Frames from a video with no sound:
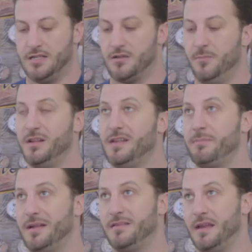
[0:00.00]
So I'm going to
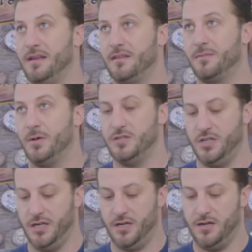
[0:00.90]
take my sanding sponge
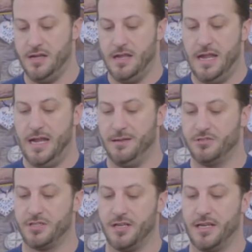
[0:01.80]
here, and I'm
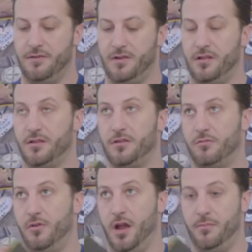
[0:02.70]
just going to give it a
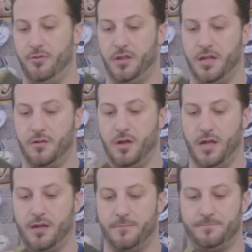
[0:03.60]
little rub really
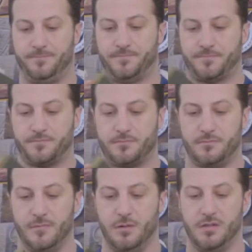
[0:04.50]
quick
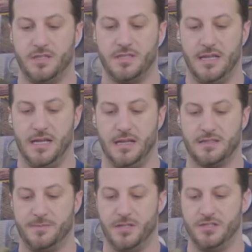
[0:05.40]
with the sanding
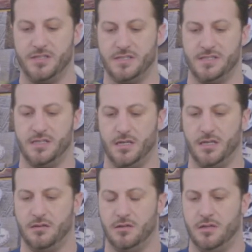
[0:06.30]
sponge. This is
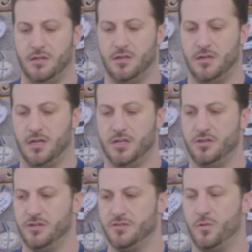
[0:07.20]
a
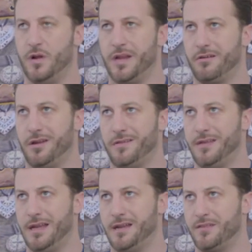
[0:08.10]
120 grit
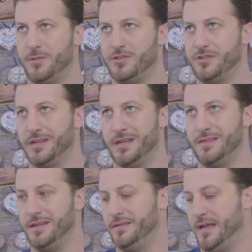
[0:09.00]
sanding sponge. You can
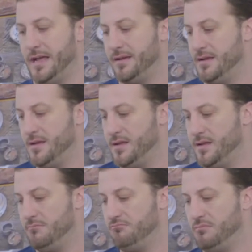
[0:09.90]
get these at
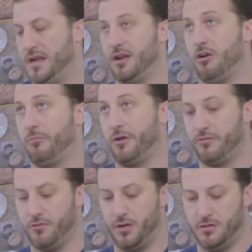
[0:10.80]
any hardware
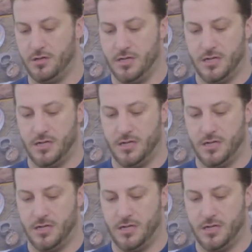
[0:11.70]
store.